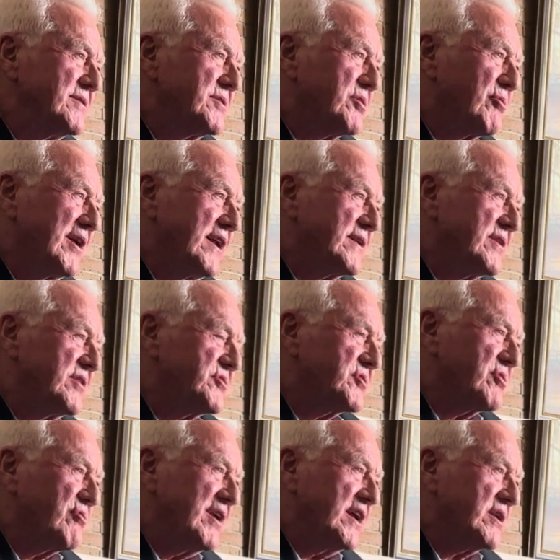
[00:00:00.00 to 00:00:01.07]
create this
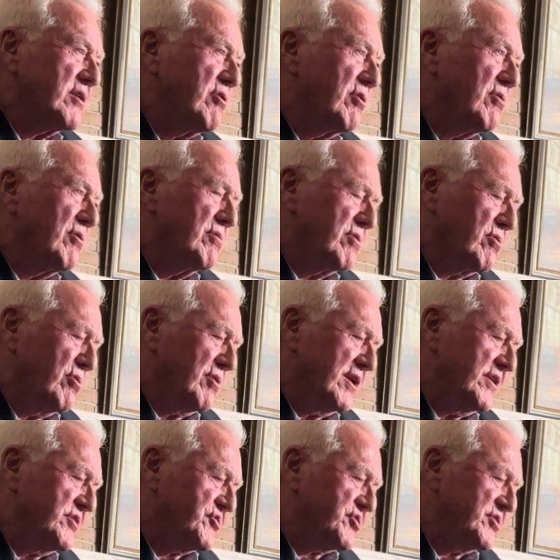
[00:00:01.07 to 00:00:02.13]
great
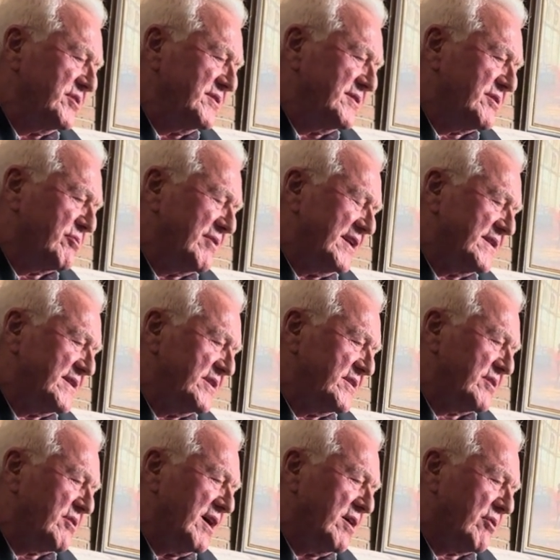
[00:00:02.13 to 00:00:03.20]
coalition, create the
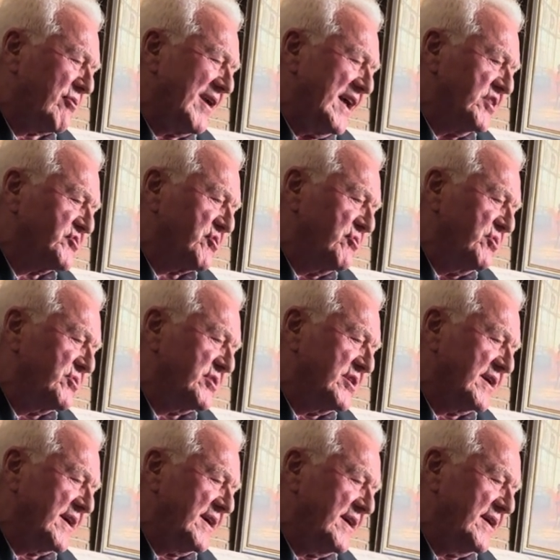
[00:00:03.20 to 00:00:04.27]
grassroots
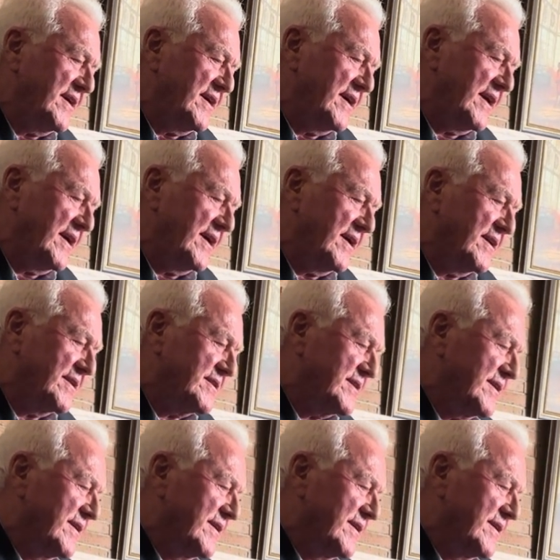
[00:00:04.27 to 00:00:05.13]
thing here. And